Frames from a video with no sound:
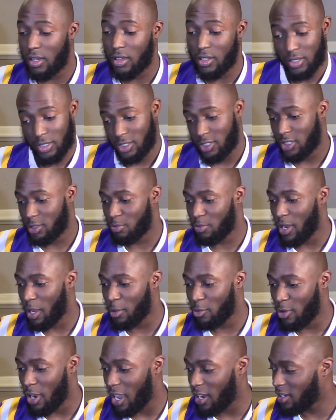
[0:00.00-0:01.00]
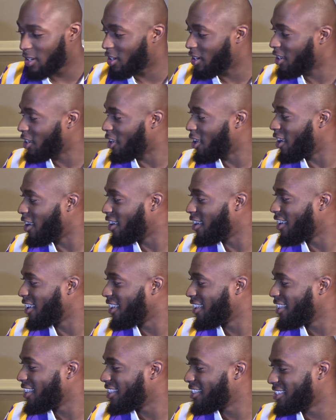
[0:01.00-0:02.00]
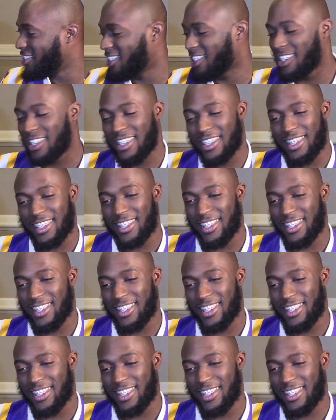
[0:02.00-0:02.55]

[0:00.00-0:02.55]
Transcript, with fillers: Or she's just probably riding another car, chilling.